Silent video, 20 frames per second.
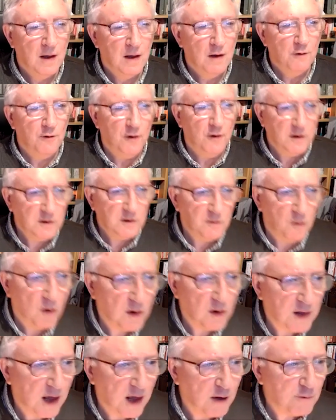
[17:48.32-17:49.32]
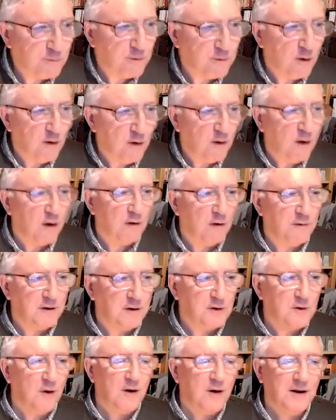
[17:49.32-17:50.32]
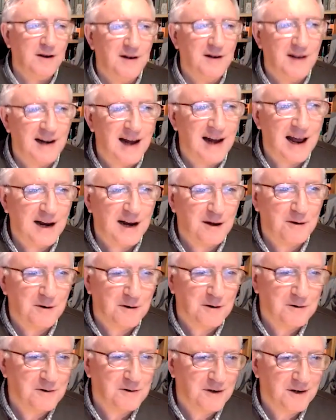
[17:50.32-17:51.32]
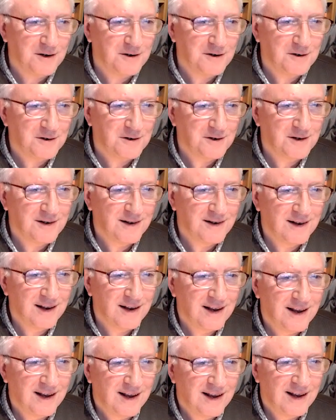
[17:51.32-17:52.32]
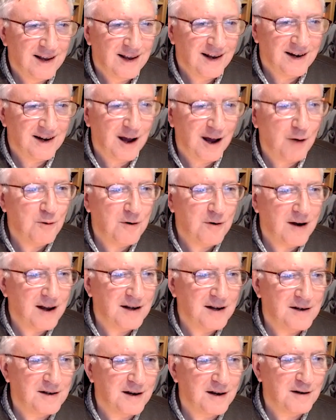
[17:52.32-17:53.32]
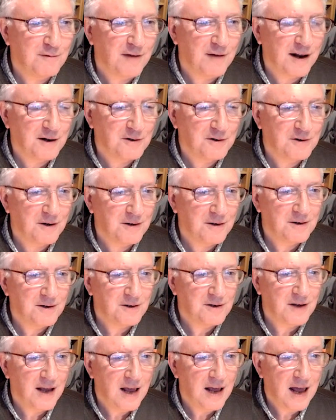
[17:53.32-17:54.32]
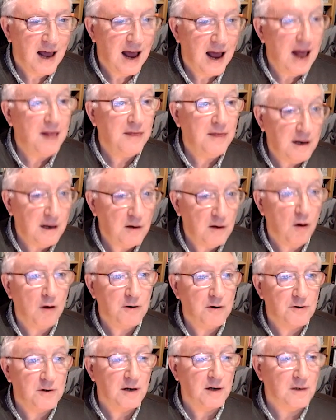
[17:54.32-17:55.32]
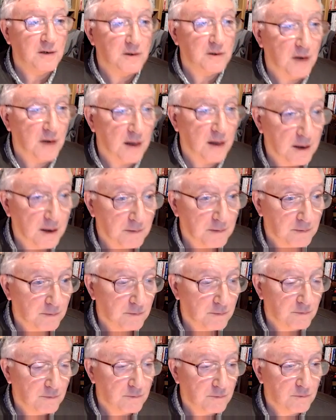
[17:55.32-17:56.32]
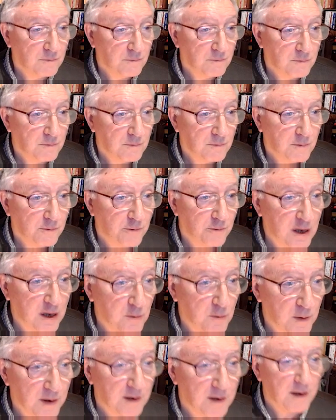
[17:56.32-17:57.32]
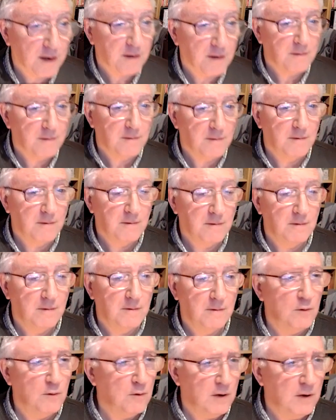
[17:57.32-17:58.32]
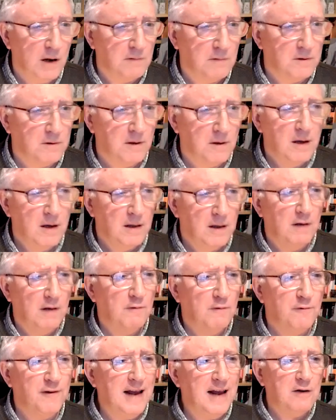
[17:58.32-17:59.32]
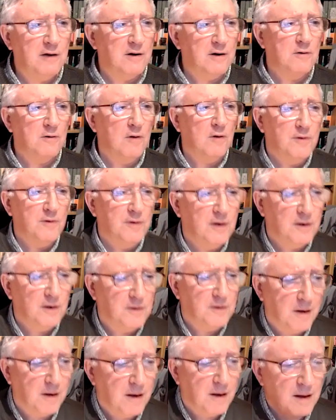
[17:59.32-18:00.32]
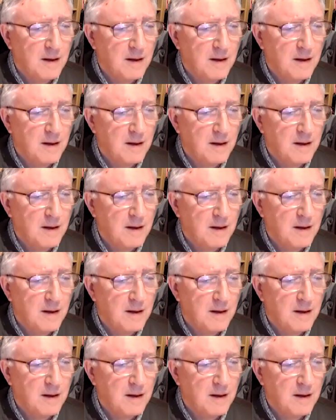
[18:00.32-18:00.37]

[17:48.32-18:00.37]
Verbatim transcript: First of all, they are full of historical inaccuracies, downright inventions, and they contradict each other frequently. Mm-hmm. They have flagrant contradiction.